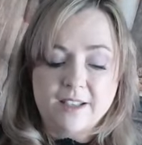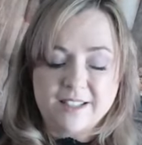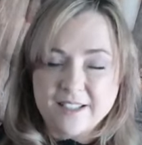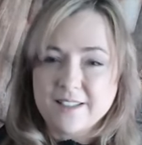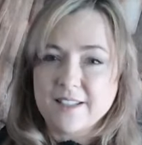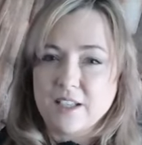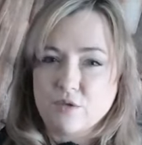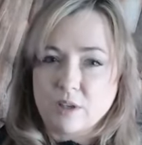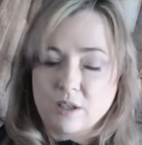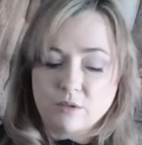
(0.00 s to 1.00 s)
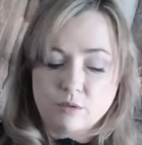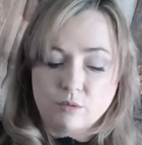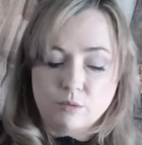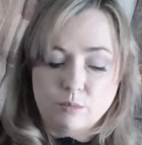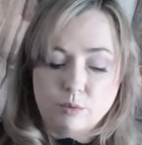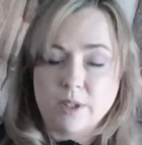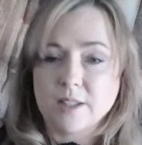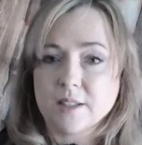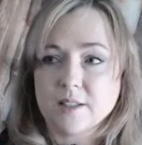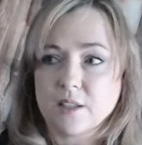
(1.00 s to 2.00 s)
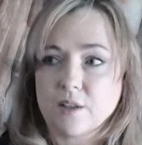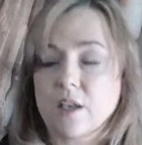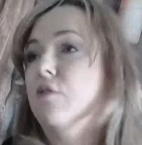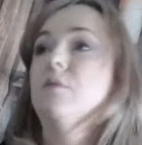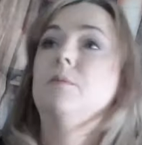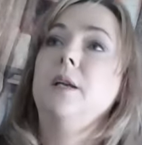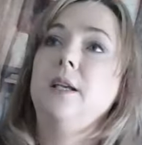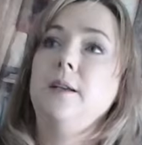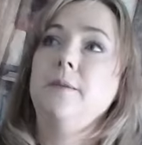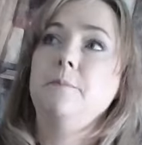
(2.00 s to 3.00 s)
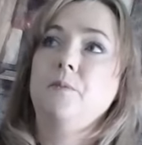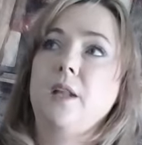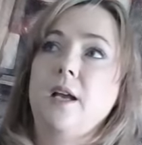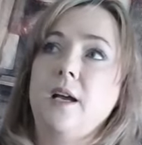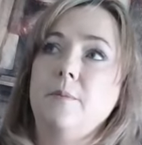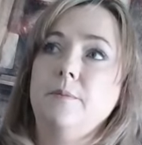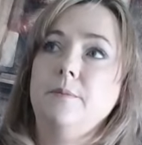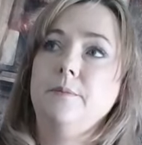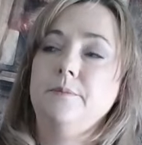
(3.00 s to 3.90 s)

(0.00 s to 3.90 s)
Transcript: It does say drugged or poisoned, so that could be, um,